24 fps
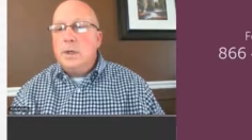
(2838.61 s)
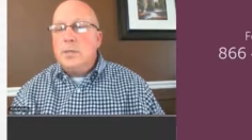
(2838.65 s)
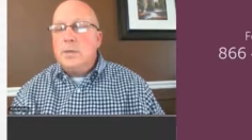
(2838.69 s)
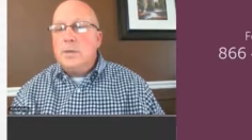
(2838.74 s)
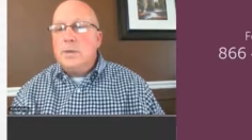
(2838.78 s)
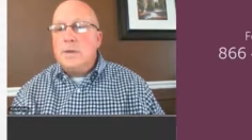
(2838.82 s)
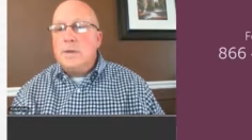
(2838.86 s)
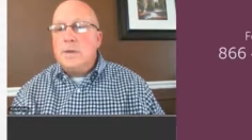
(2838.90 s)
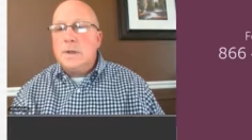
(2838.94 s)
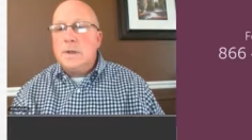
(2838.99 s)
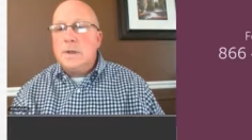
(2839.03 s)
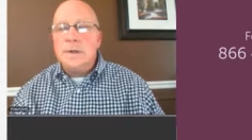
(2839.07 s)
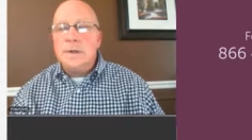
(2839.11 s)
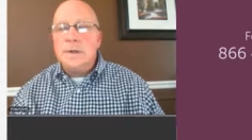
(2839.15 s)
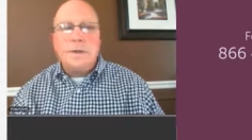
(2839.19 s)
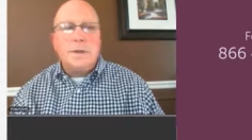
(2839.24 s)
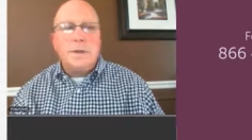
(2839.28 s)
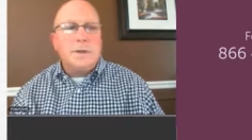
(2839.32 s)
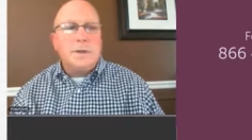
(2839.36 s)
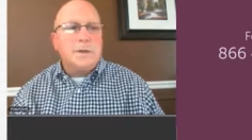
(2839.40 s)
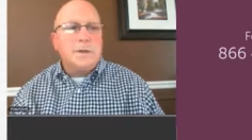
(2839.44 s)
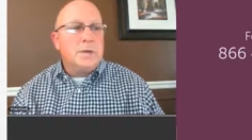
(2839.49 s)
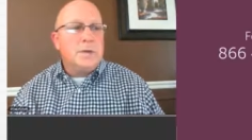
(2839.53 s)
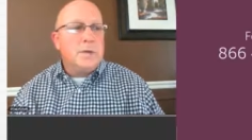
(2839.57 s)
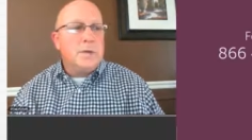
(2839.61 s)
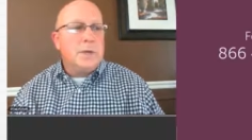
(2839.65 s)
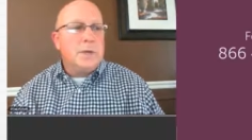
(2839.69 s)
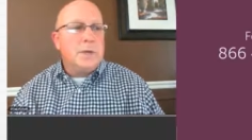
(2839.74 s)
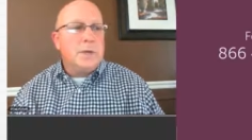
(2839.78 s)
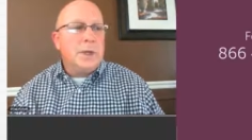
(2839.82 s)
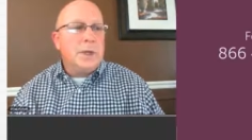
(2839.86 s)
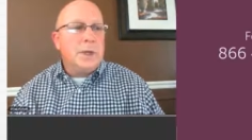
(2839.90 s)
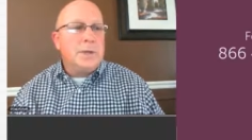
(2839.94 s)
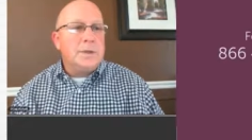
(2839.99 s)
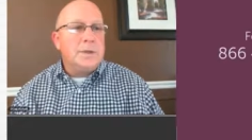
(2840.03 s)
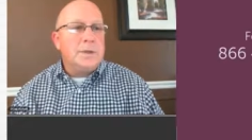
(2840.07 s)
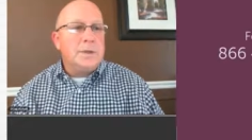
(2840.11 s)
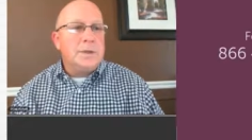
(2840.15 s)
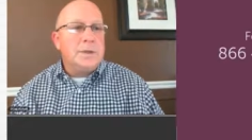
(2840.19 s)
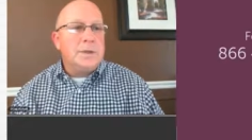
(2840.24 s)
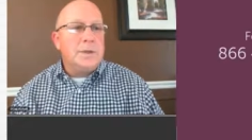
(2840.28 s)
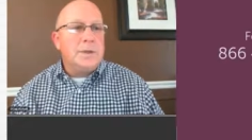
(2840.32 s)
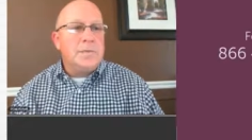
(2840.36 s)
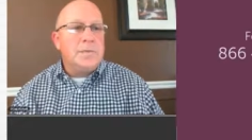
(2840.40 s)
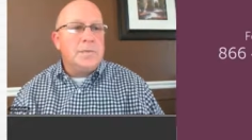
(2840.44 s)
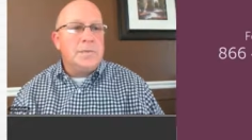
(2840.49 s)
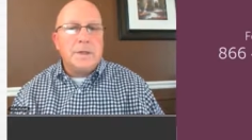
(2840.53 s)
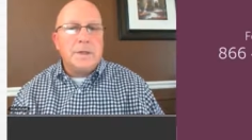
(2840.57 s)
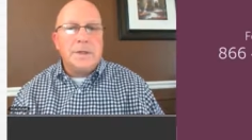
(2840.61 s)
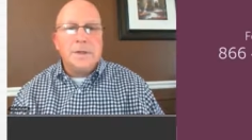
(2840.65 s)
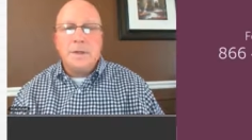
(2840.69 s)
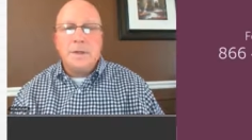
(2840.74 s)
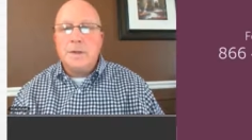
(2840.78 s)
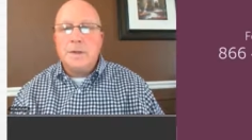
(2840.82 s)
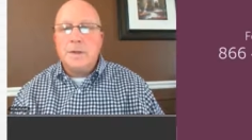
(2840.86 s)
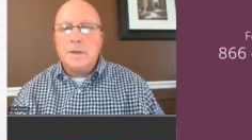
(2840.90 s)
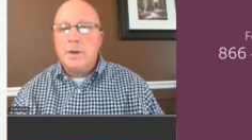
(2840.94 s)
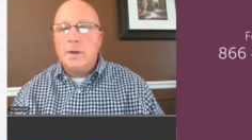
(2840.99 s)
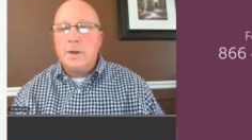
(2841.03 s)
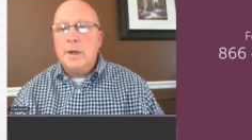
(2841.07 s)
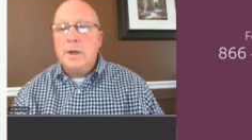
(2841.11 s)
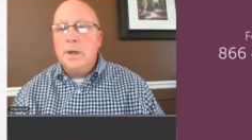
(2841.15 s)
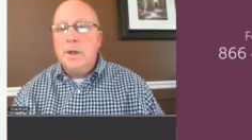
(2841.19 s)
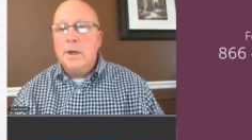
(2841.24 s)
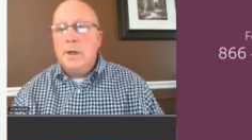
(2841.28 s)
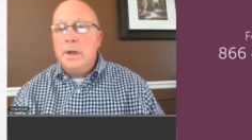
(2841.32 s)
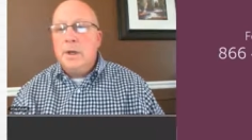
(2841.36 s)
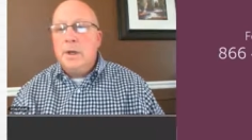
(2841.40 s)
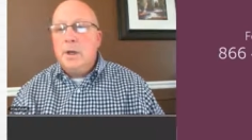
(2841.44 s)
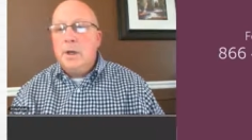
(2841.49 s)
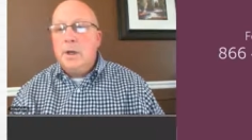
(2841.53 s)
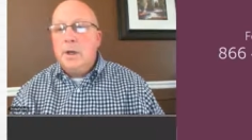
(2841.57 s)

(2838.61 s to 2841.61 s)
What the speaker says: The sales desk do engage us if necessary